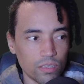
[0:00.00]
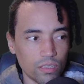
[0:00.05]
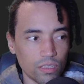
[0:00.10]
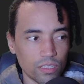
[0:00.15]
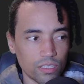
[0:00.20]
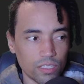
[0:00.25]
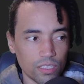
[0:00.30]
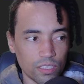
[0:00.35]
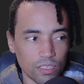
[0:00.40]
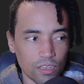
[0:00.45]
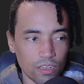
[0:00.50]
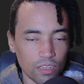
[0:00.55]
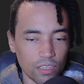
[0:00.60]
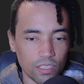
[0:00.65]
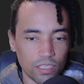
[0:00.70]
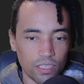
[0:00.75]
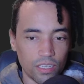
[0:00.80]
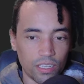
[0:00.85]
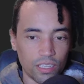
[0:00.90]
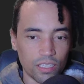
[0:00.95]
let's just call
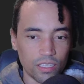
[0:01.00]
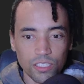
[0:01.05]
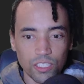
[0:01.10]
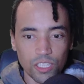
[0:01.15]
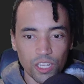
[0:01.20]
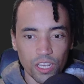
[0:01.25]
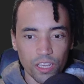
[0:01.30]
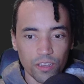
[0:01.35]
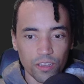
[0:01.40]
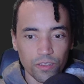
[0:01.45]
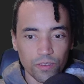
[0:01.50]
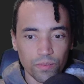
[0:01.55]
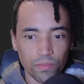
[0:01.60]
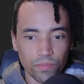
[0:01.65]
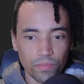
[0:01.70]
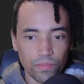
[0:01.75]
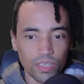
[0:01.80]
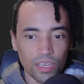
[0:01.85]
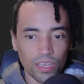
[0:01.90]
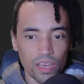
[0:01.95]
it a Jaakeup
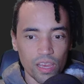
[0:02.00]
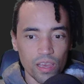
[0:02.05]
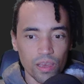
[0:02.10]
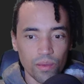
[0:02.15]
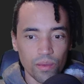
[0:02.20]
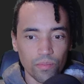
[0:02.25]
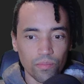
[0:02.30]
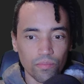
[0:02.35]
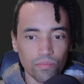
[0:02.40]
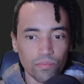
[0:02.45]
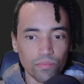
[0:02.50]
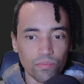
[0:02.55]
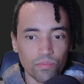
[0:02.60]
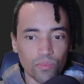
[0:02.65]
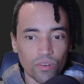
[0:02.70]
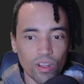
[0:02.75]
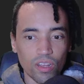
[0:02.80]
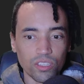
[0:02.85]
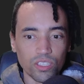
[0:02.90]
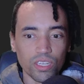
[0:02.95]
game
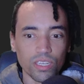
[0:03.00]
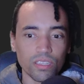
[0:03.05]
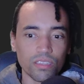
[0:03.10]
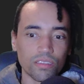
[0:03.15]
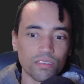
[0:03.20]
project.